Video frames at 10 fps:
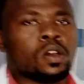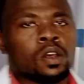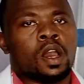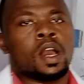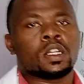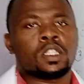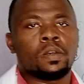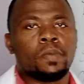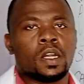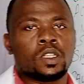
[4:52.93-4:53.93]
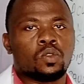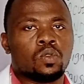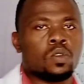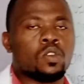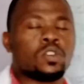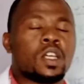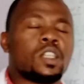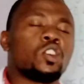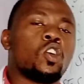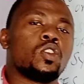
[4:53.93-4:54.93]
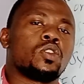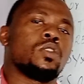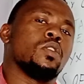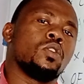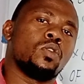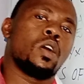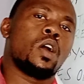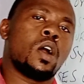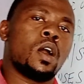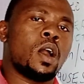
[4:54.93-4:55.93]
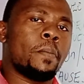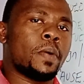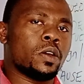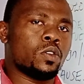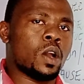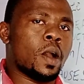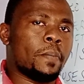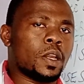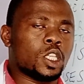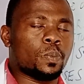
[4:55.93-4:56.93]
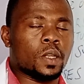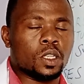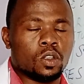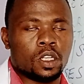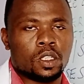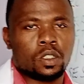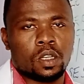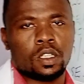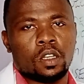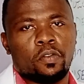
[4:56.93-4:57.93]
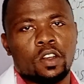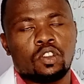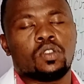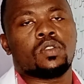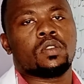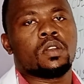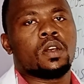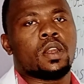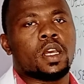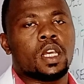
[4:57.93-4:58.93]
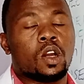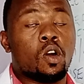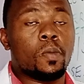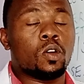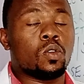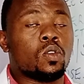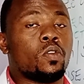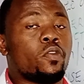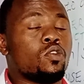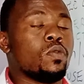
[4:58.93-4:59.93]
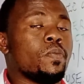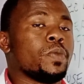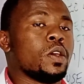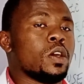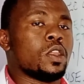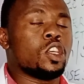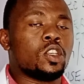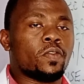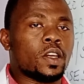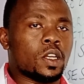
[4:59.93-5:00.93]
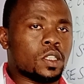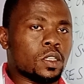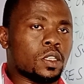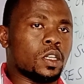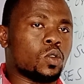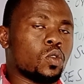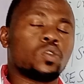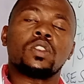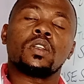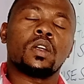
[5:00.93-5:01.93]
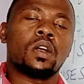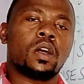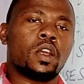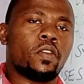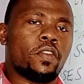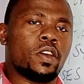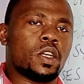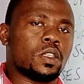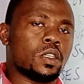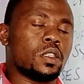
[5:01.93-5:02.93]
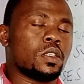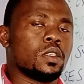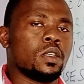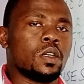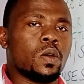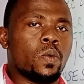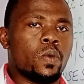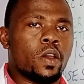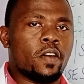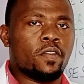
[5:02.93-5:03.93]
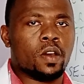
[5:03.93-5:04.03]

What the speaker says: are similar to those that cause your upper respiratory tract infections, like common cold flu. These viruses include rhinoviruses, we have